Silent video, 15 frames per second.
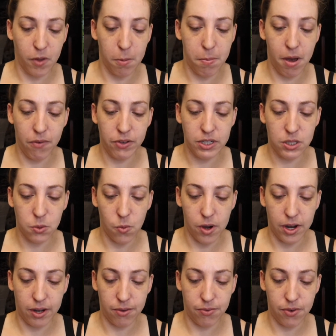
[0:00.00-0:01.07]
Puffin's
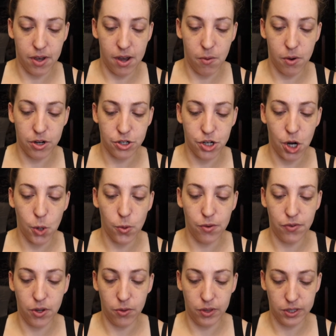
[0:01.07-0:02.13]
wife, I watched her
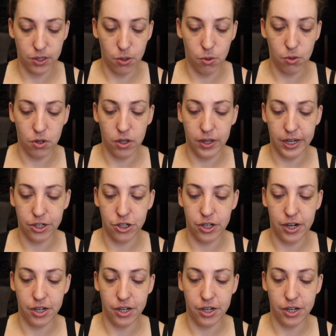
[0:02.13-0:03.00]
review this whole collection,